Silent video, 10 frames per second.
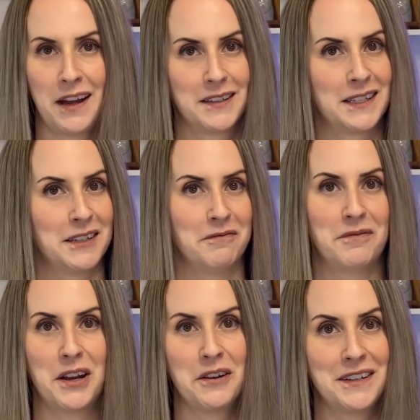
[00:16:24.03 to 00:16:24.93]
some
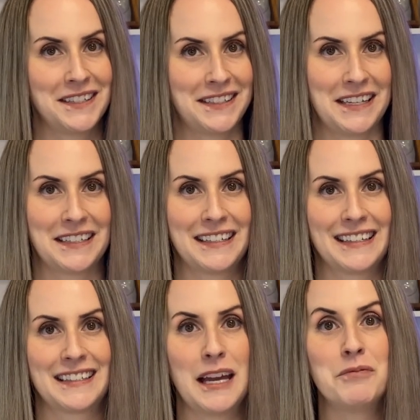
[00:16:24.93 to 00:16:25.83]
very distinct
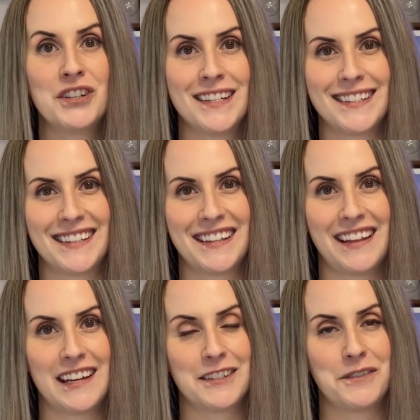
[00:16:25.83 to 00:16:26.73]
exceptions in the
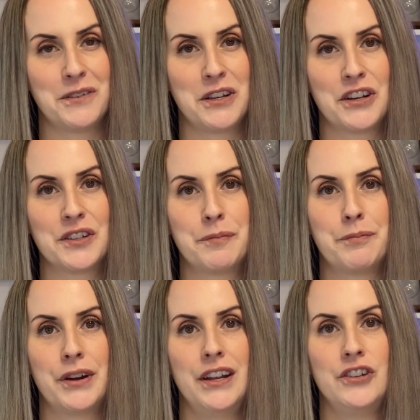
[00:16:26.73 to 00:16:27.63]
last few years,
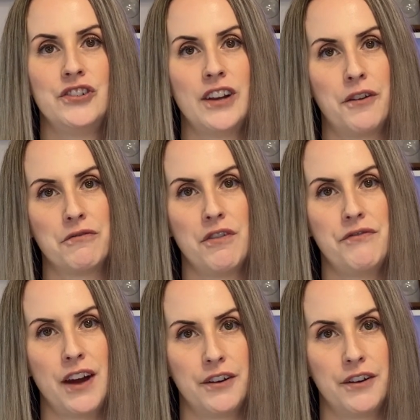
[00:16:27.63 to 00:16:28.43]
but in general, that